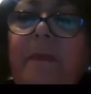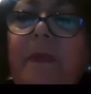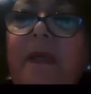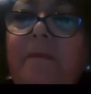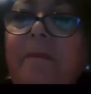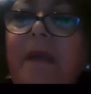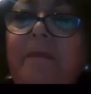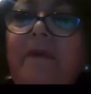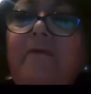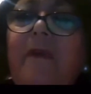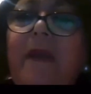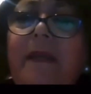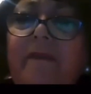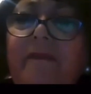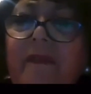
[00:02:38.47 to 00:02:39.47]
may be ready
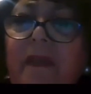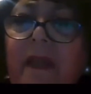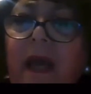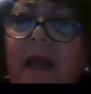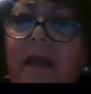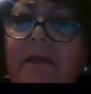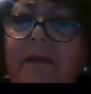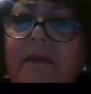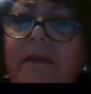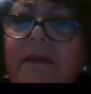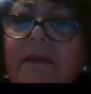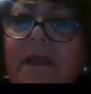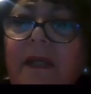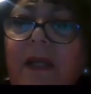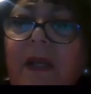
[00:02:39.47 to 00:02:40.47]
for that.
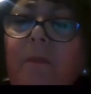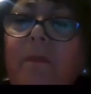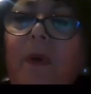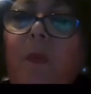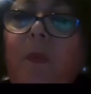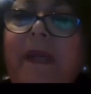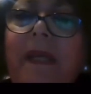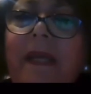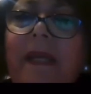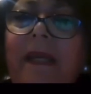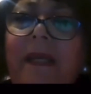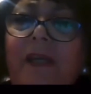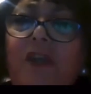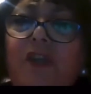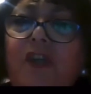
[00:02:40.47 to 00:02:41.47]
But we
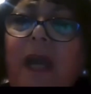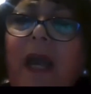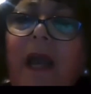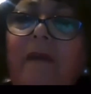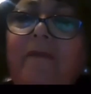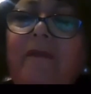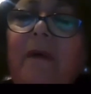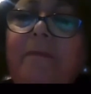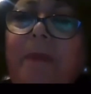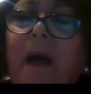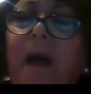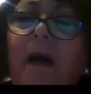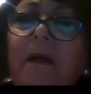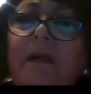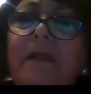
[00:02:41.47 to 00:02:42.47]
each have a
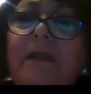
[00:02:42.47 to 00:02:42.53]
part to